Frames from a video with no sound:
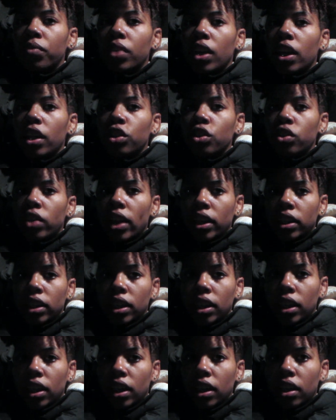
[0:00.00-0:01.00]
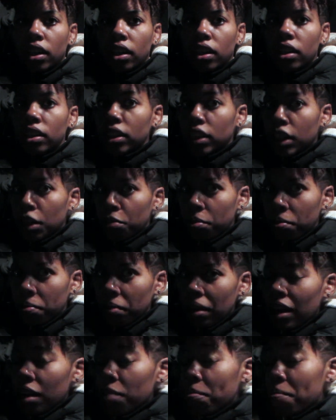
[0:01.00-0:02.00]
extracted sebum
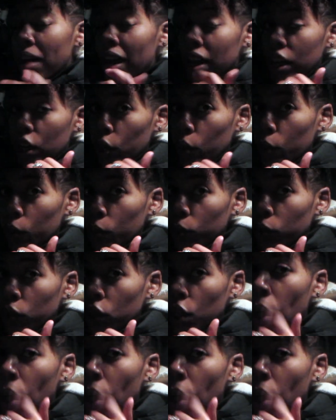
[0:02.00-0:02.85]
out of my nose,